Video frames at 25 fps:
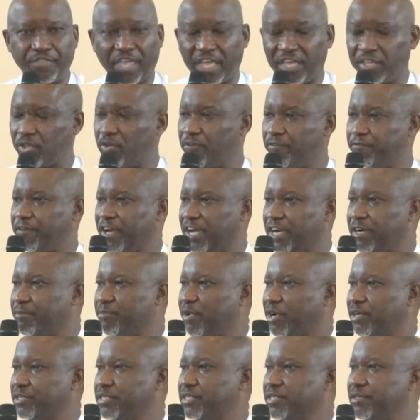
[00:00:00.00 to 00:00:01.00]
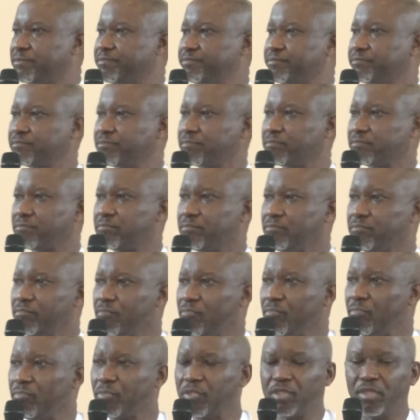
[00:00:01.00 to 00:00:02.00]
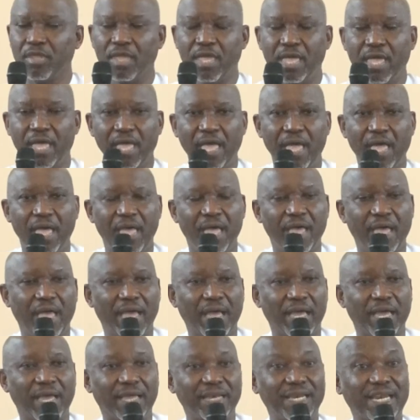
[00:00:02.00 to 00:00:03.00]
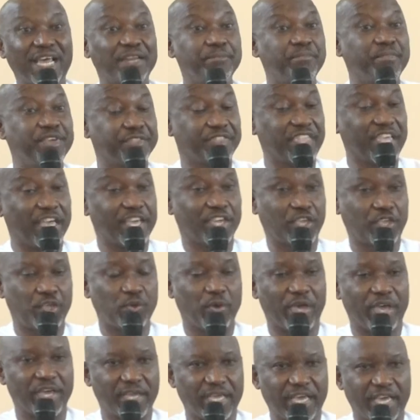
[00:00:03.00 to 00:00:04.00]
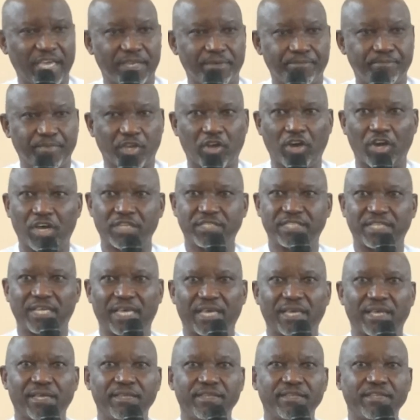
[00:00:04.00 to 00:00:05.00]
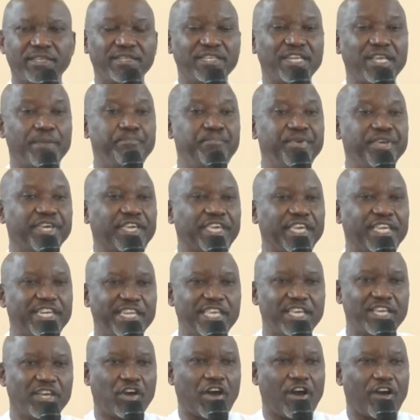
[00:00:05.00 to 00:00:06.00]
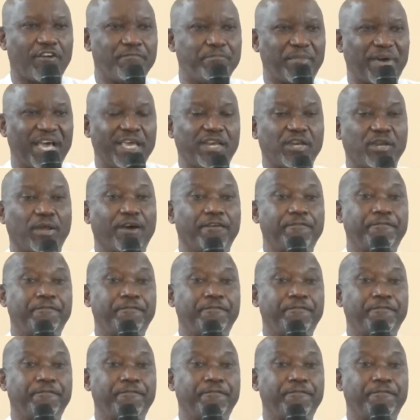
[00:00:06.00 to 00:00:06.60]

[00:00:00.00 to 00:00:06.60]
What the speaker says: Minister of State for Petroleum, Gas Resources, Obong MM, Eperipepo, commended